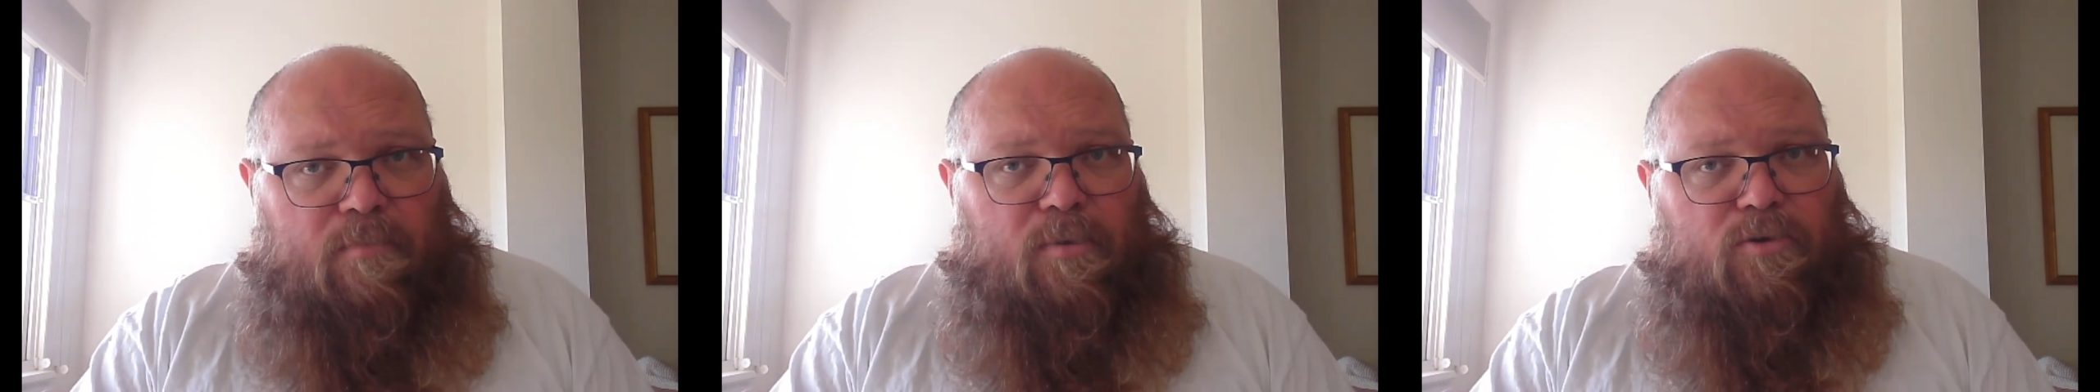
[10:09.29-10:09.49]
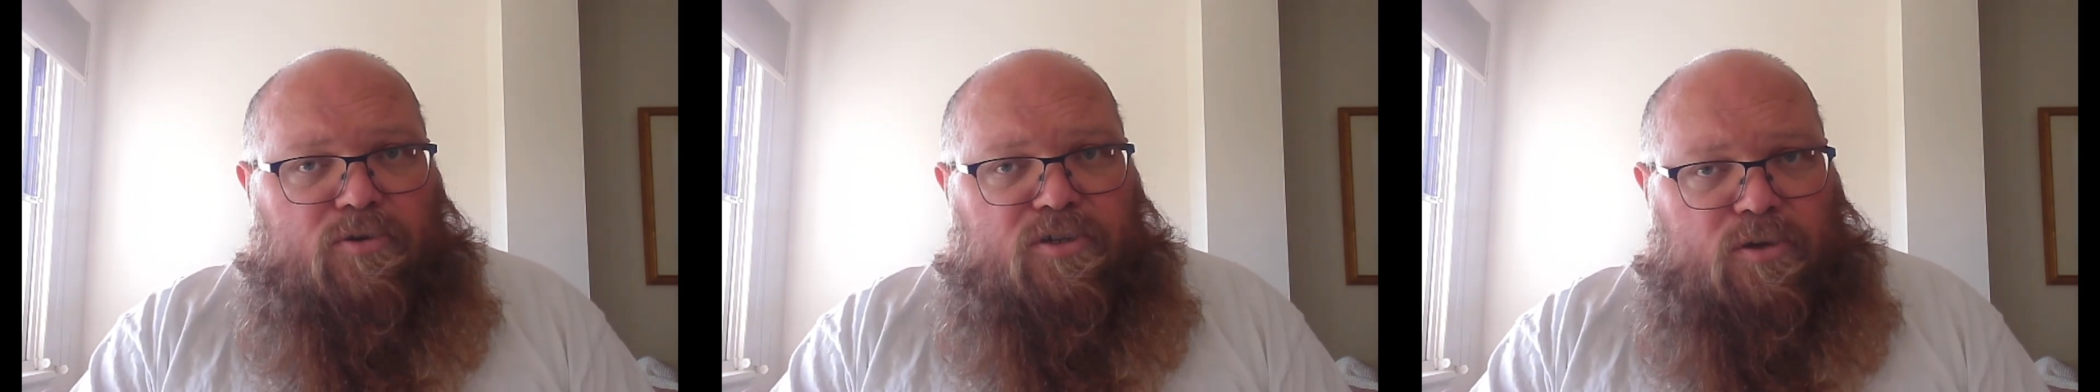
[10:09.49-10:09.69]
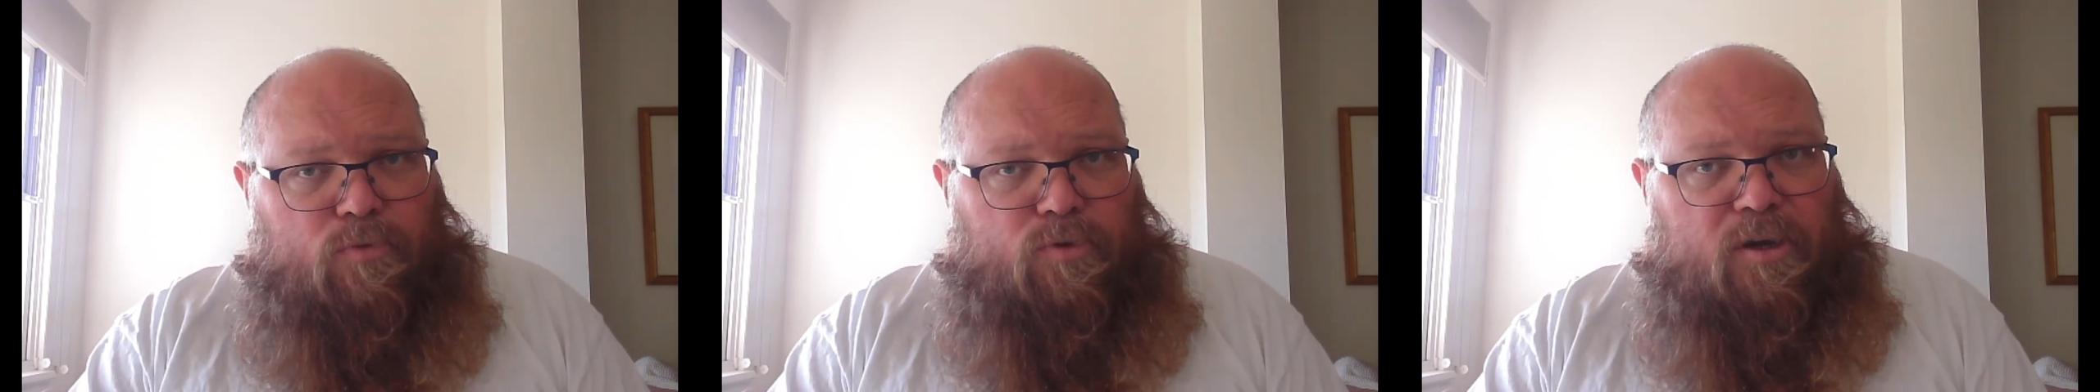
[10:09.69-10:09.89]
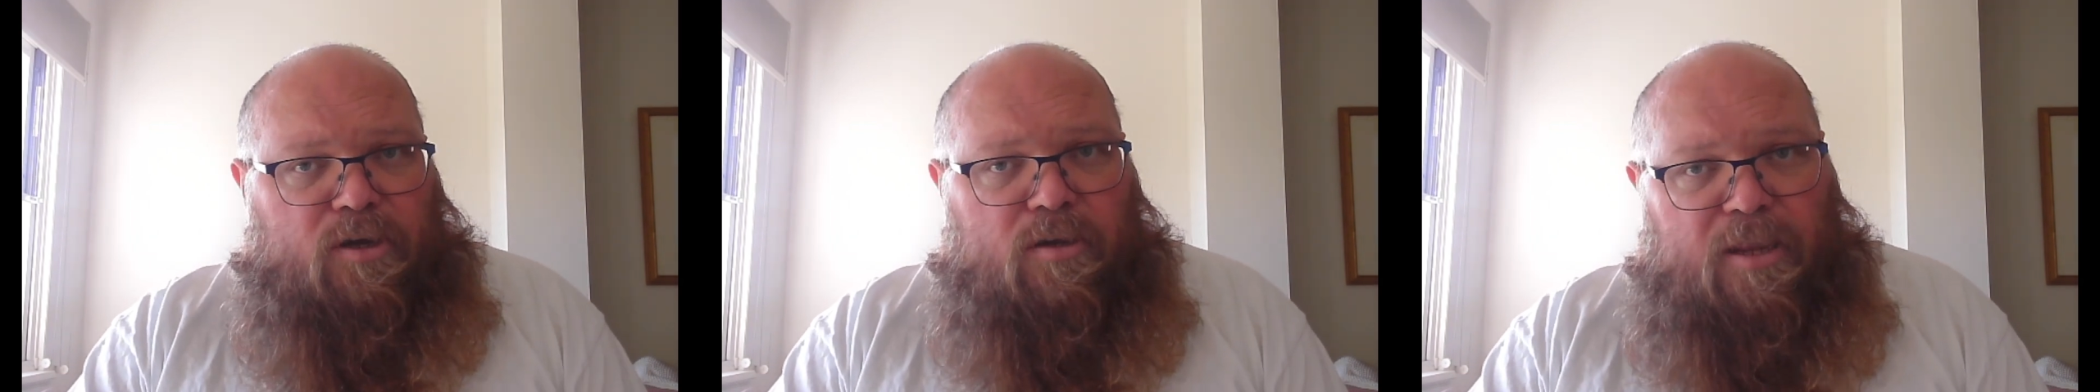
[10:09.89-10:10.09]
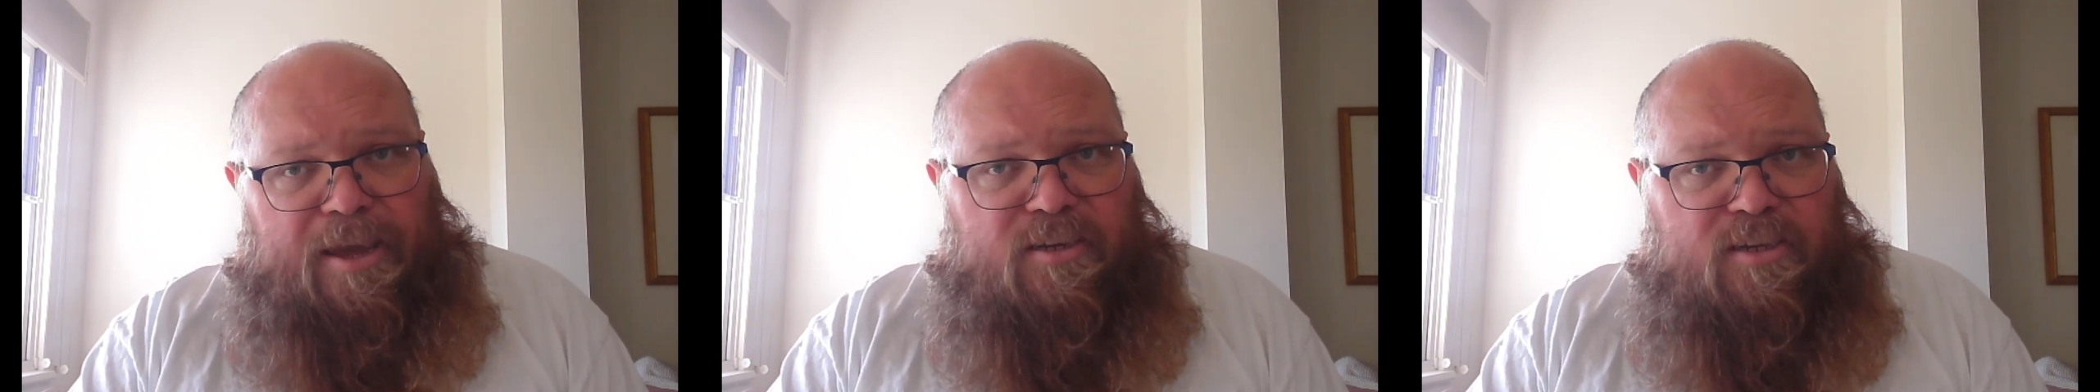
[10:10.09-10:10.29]
emotional
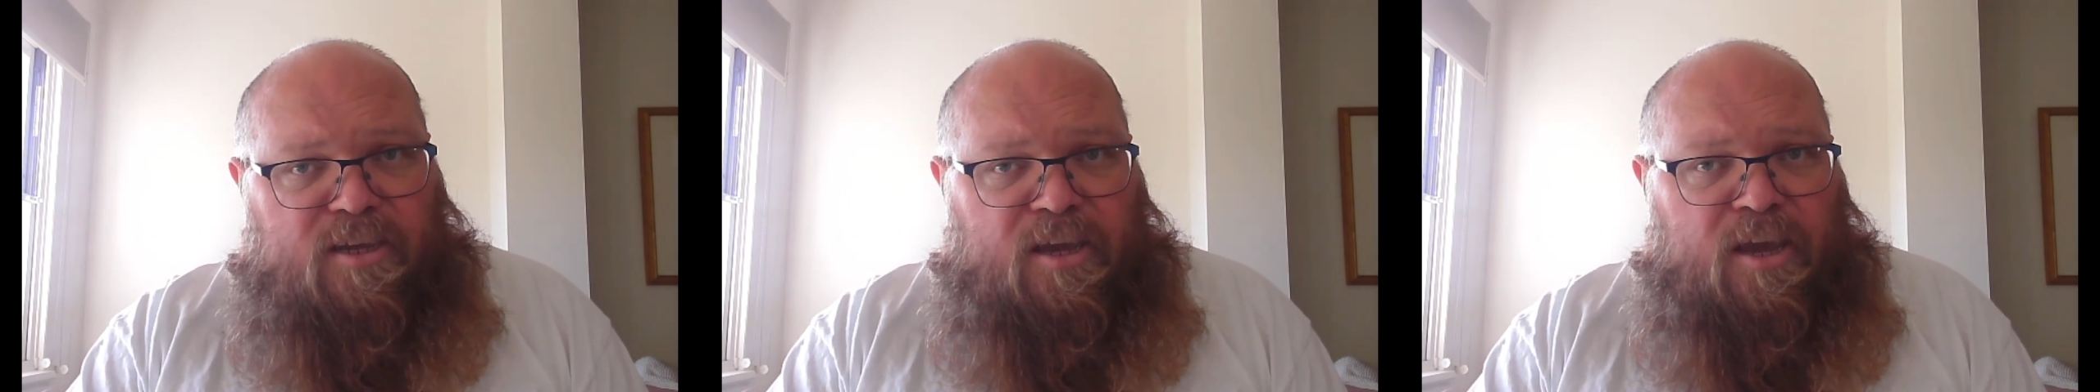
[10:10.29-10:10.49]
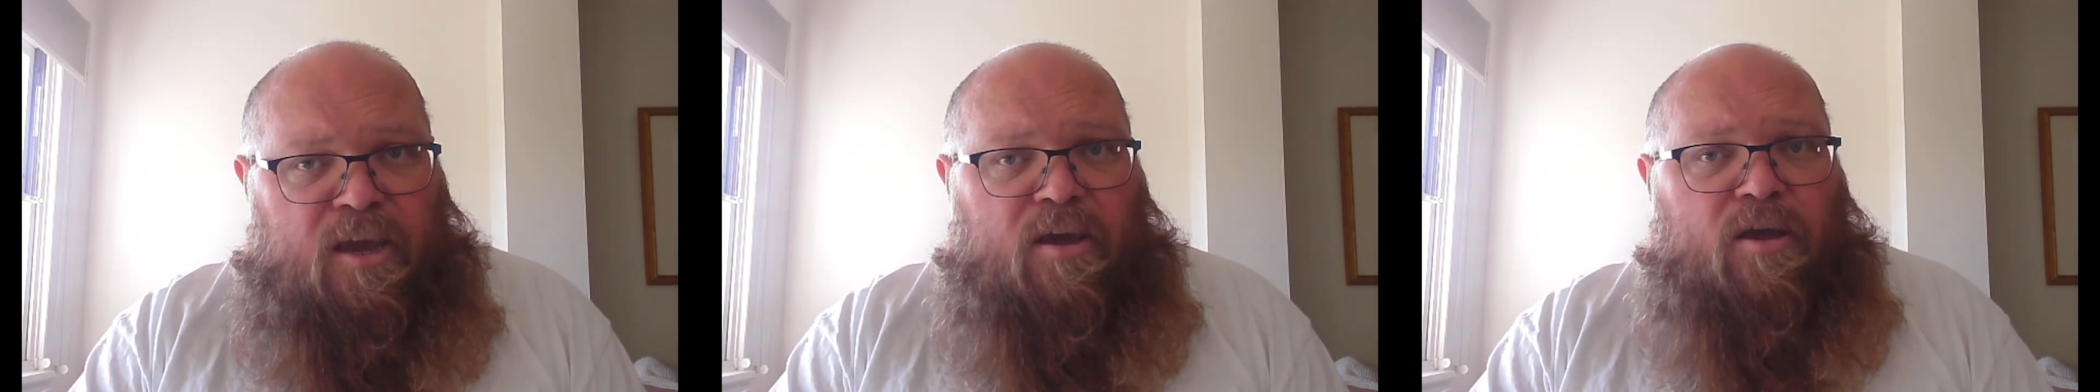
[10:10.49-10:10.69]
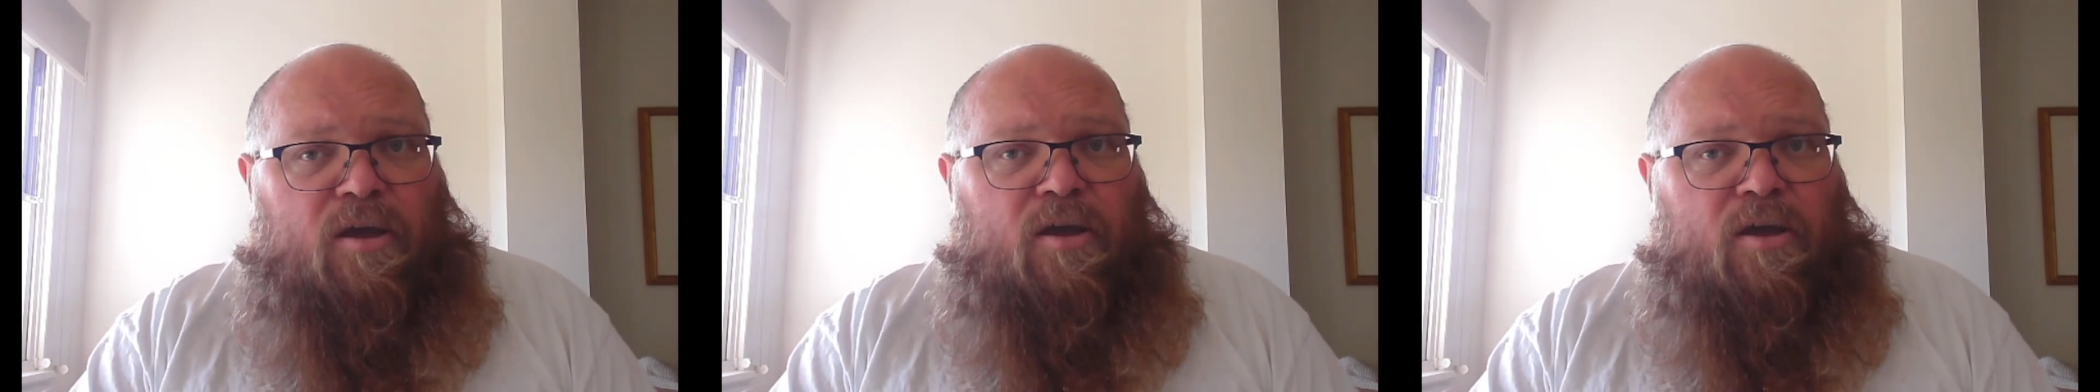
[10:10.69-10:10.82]
neglect here,